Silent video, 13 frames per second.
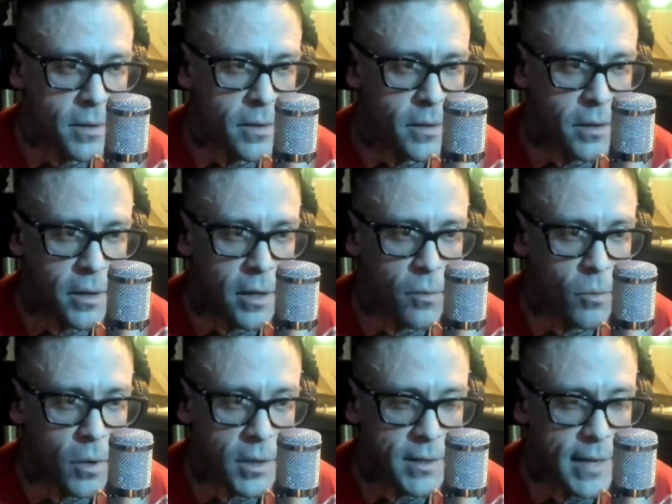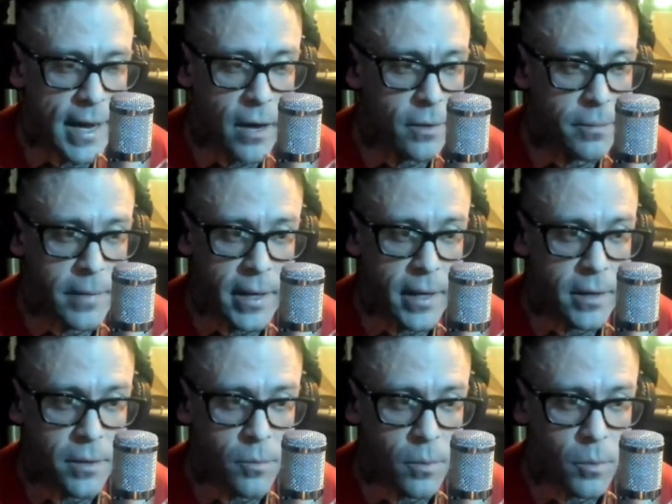it's great. It worked out,
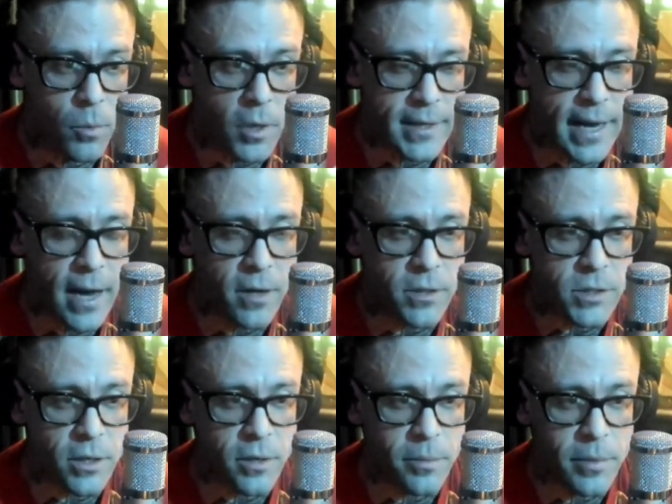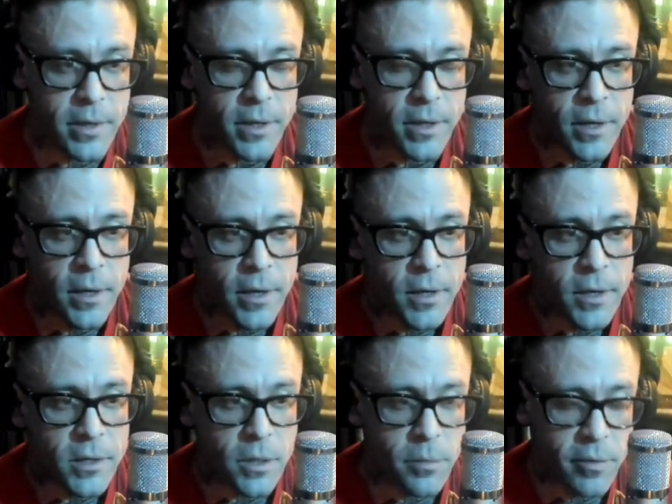man. It worked out. It's gonna be,
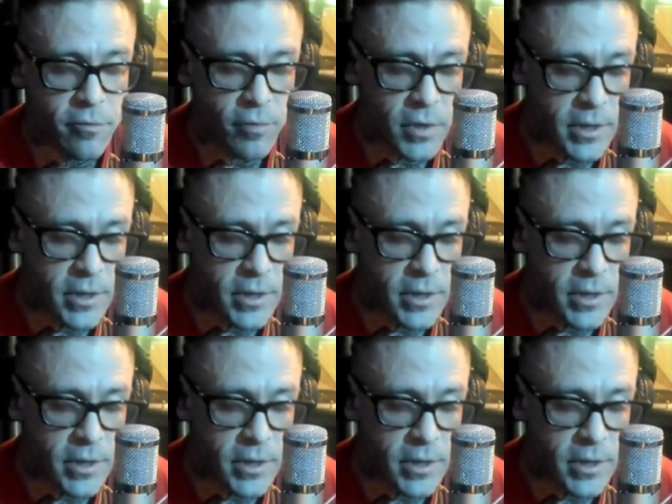it's gonna be